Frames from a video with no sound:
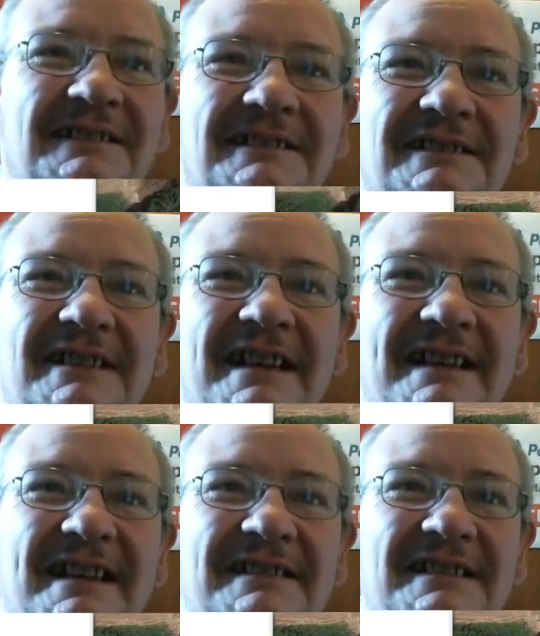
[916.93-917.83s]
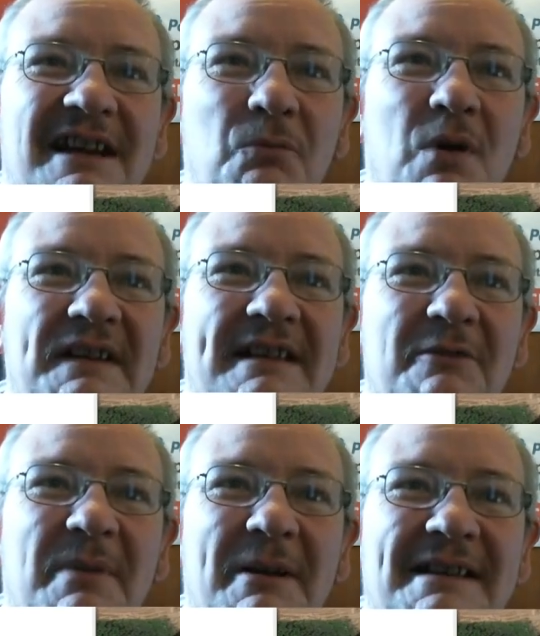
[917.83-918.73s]
Look at it there, look how wide
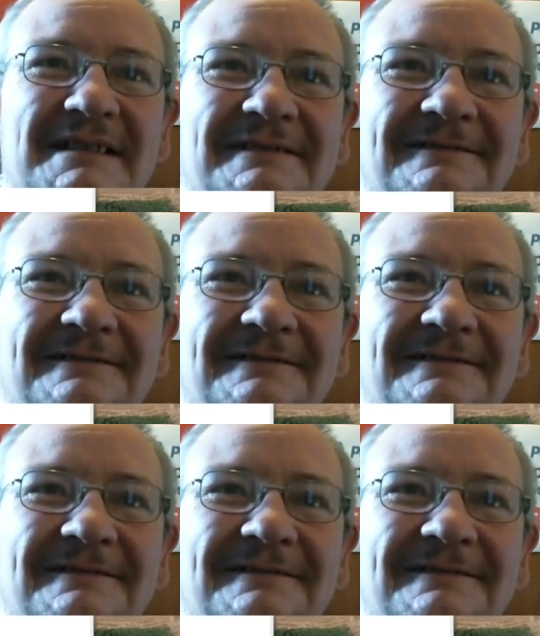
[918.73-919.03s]
that bit is.